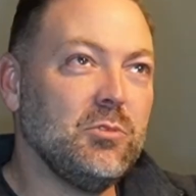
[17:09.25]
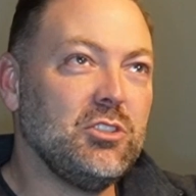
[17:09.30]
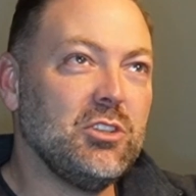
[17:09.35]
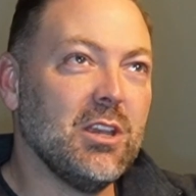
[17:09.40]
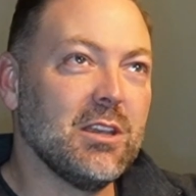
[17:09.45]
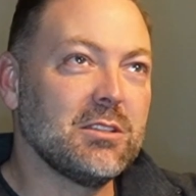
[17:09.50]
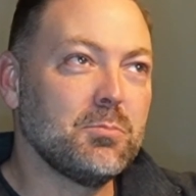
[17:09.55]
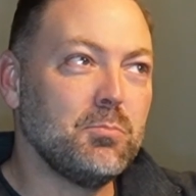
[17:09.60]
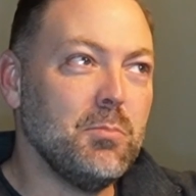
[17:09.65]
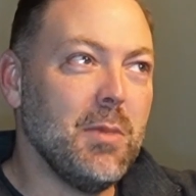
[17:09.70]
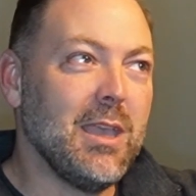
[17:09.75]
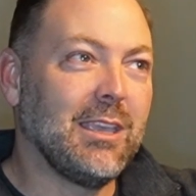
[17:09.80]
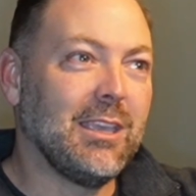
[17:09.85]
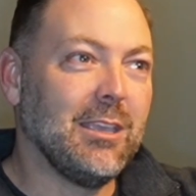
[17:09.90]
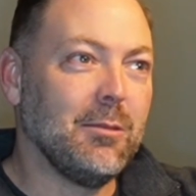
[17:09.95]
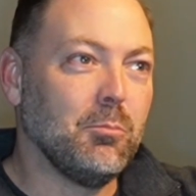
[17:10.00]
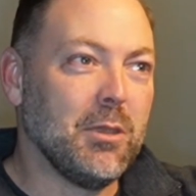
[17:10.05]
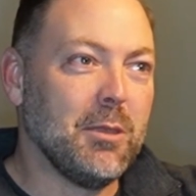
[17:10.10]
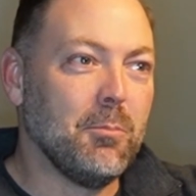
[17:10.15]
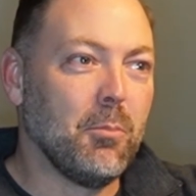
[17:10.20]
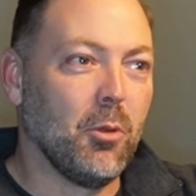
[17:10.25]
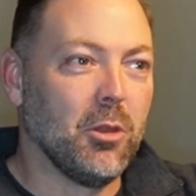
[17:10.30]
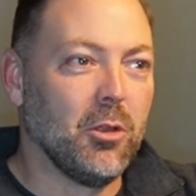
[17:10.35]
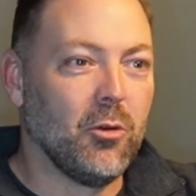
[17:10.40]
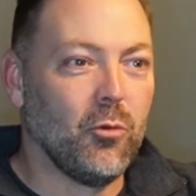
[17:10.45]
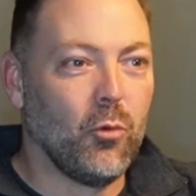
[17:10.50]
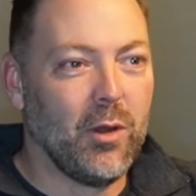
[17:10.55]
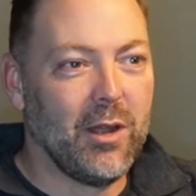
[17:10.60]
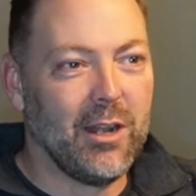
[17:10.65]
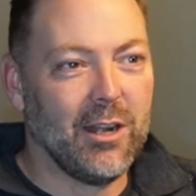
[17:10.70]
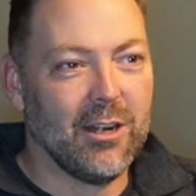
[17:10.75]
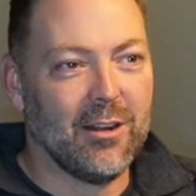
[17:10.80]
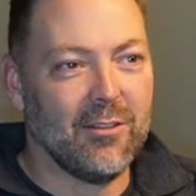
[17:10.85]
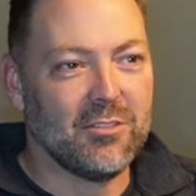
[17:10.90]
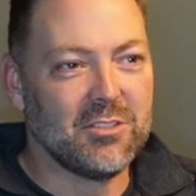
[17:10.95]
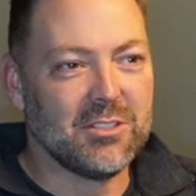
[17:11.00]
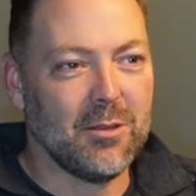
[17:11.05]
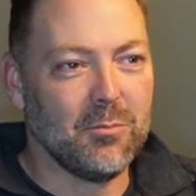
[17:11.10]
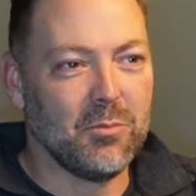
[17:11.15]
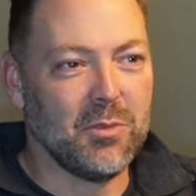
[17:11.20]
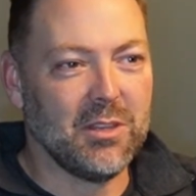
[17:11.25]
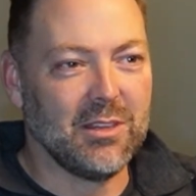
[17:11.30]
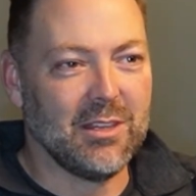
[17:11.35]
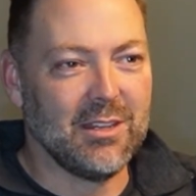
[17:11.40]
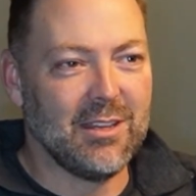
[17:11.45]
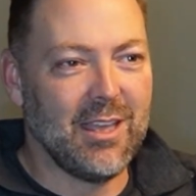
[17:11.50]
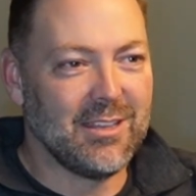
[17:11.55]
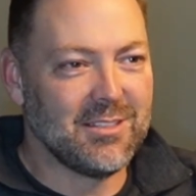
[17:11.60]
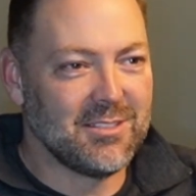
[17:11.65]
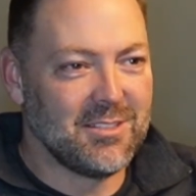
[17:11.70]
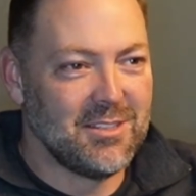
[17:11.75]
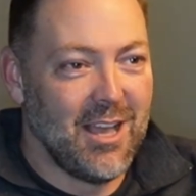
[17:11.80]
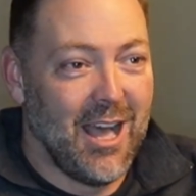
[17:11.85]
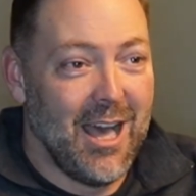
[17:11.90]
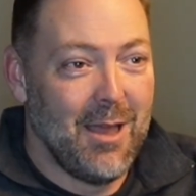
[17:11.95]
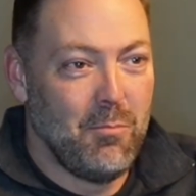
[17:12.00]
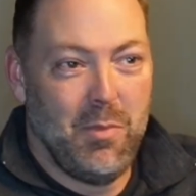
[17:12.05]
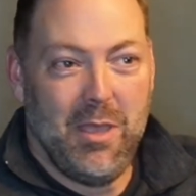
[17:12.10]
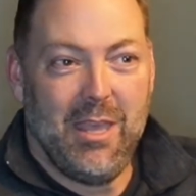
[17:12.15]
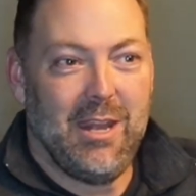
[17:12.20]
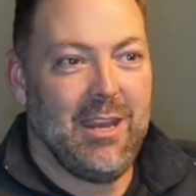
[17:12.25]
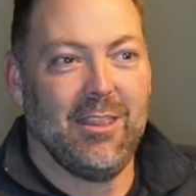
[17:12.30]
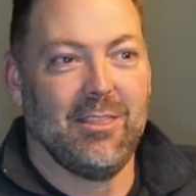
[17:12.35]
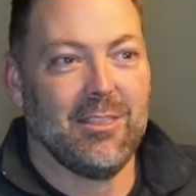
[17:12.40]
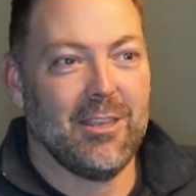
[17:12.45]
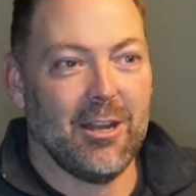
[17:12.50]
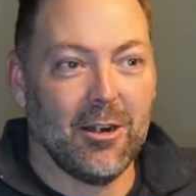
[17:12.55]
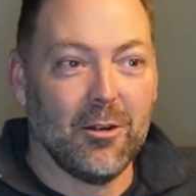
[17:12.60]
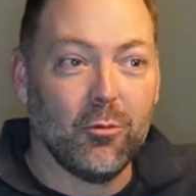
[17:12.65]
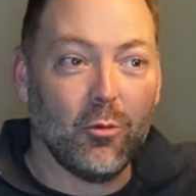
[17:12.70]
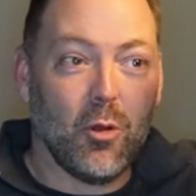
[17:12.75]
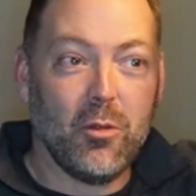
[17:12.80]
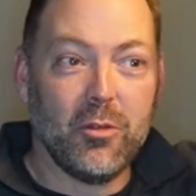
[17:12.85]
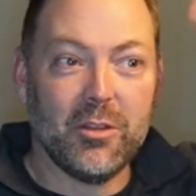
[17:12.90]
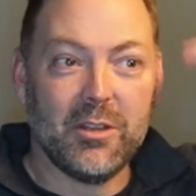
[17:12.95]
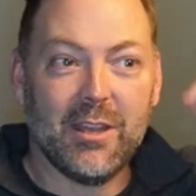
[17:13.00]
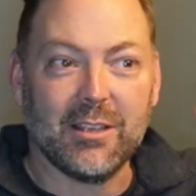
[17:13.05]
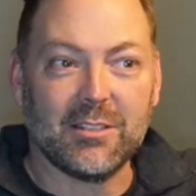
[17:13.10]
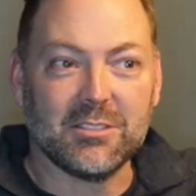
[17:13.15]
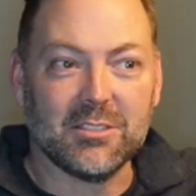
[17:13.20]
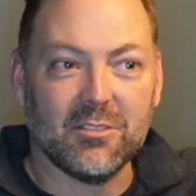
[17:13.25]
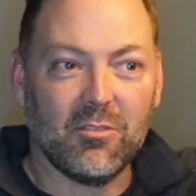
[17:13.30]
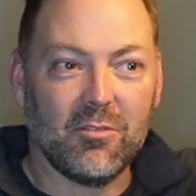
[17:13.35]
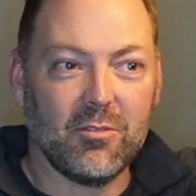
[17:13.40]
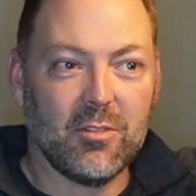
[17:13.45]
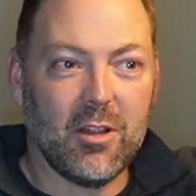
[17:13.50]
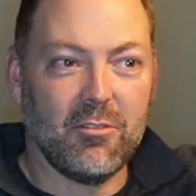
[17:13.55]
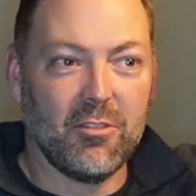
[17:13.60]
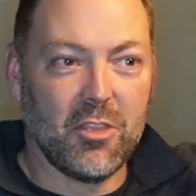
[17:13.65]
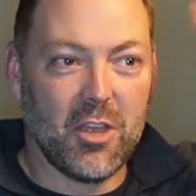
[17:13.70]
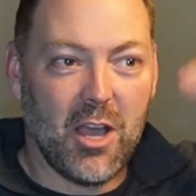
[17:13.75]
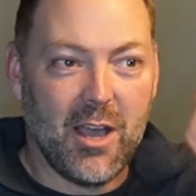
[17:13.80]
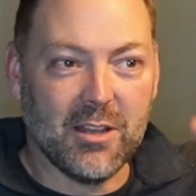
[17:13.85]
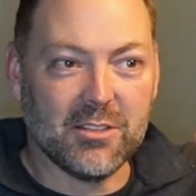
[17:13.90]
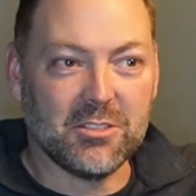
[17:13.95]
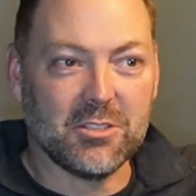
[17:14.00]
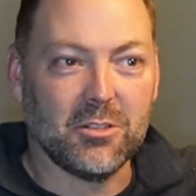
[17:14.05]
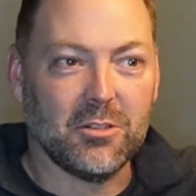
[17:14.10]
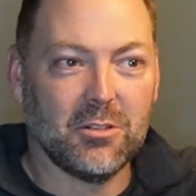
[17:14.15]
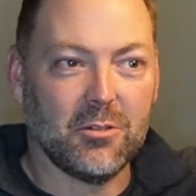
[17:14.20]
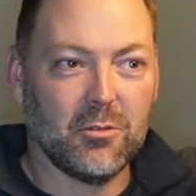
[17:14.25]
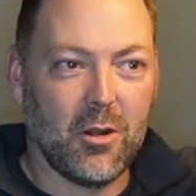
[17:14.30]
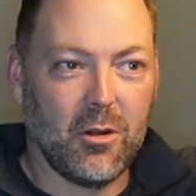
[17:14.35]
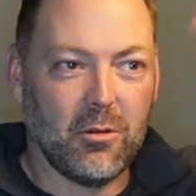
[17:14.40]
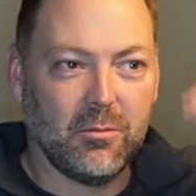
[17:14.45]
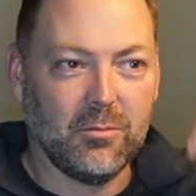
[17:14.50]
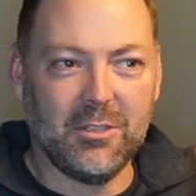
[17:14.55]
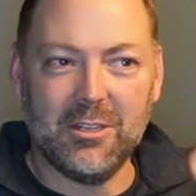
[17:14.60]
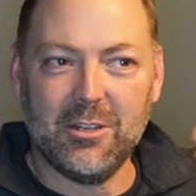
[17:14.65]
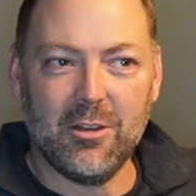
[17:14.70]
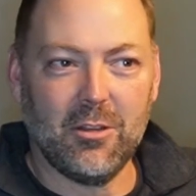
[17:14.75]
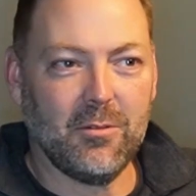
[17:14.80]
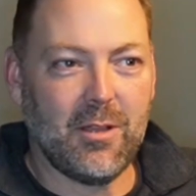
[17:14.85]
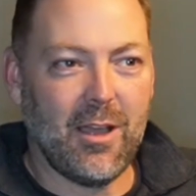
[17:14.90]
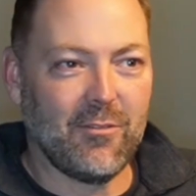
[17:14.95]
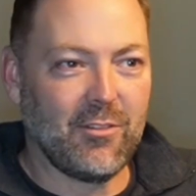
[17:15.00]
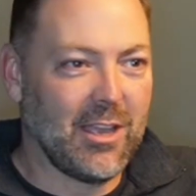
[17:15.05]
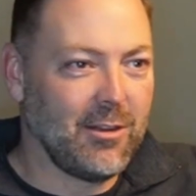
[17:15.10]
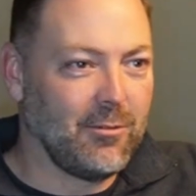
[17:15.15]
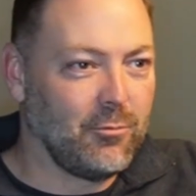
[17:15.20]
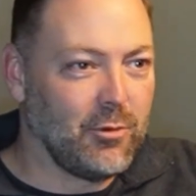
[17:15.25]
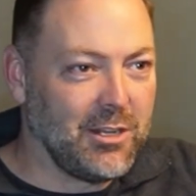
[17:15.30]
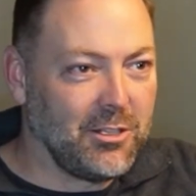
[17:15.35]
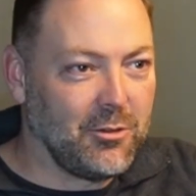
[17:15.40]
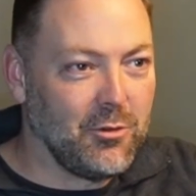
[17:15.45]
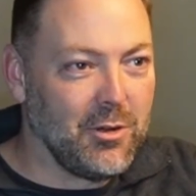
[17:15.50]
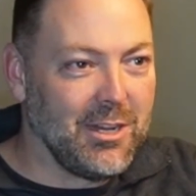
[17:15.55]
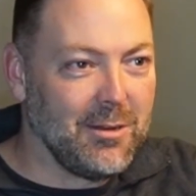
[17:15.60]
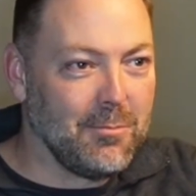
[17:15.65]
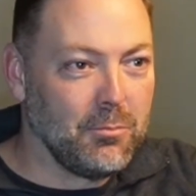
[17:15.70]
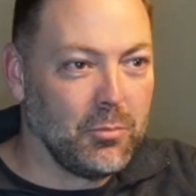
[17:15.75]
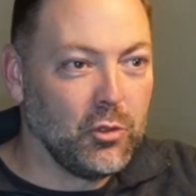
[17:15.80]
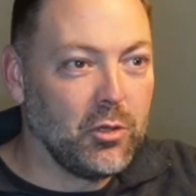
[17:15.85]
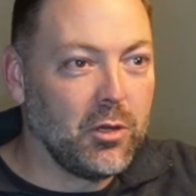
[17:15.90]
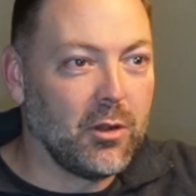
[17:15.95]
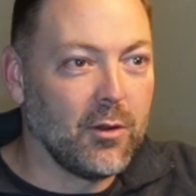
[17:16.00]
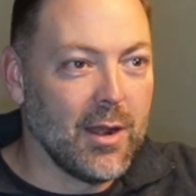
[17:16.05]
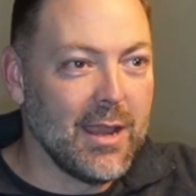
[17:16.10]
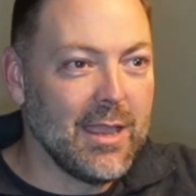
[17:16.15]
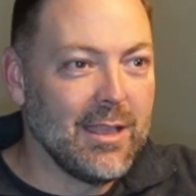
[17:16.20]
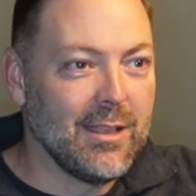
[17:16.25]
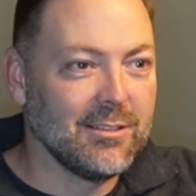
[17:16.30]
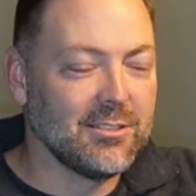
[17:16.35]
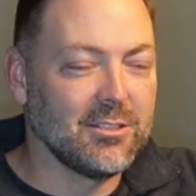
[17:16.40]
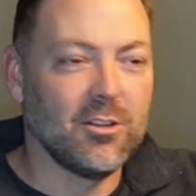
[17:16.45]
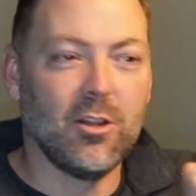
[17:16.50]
Just making people aware of something that has not been in their Rolodex of thoughts, or I've got red, green, and blue crayons, and